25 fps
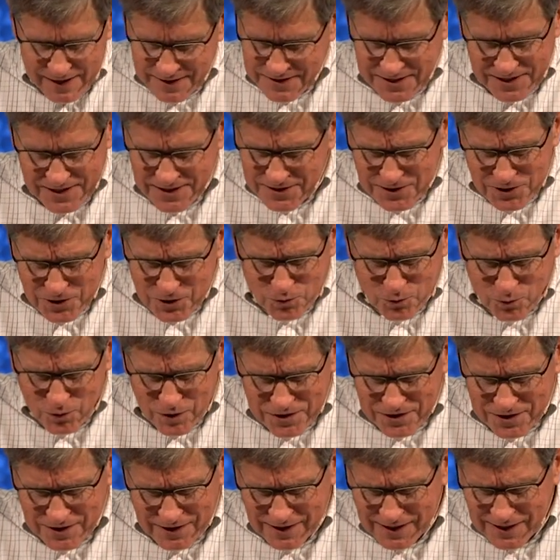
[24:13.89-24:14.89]
Jesus
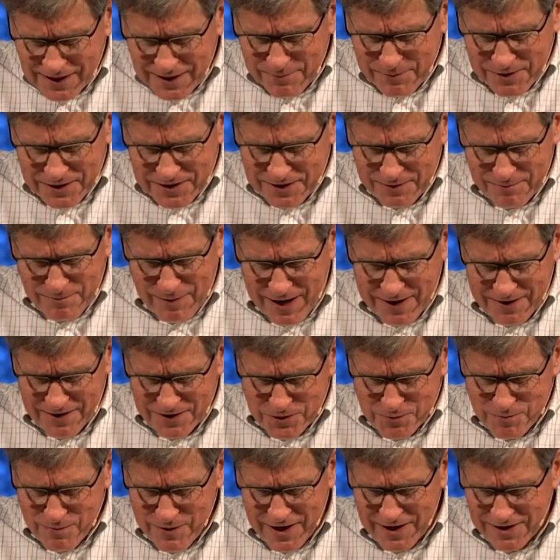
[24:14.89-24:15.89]
wasn't limited by
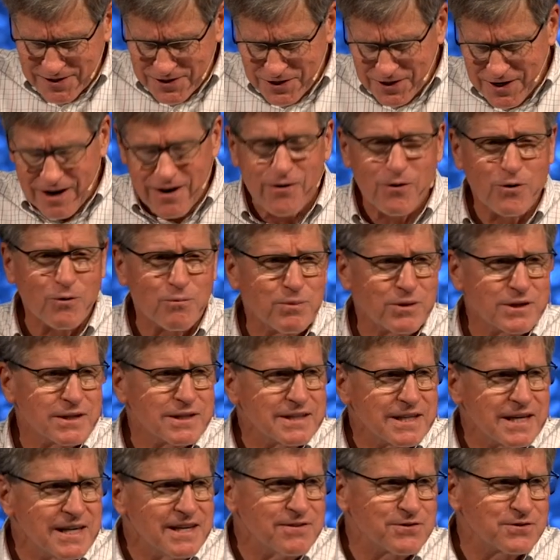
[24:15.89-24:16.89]
this man's narrow
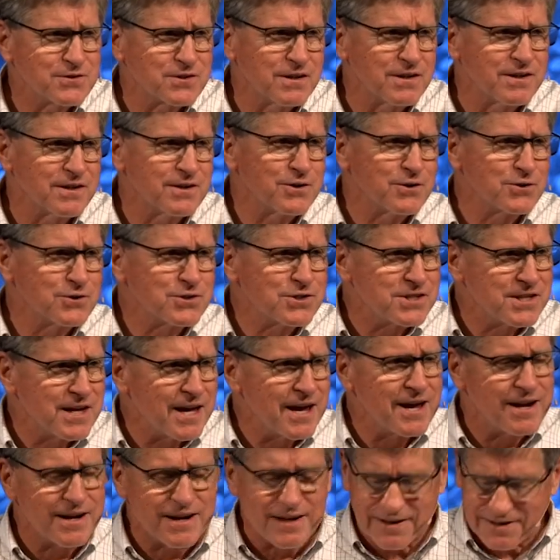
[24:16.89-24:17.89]
beliefs and
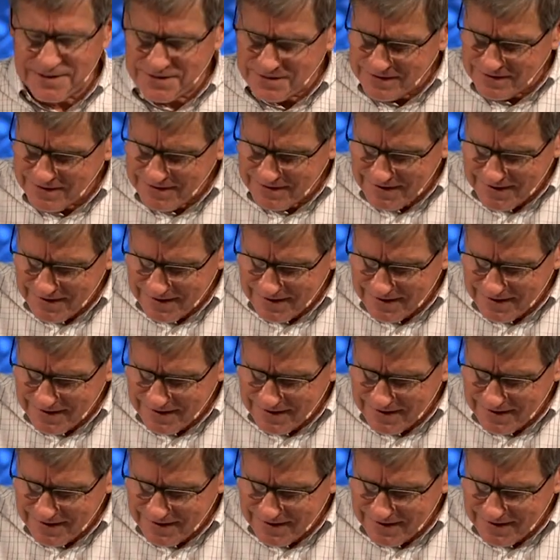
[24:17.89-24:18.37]
understandings.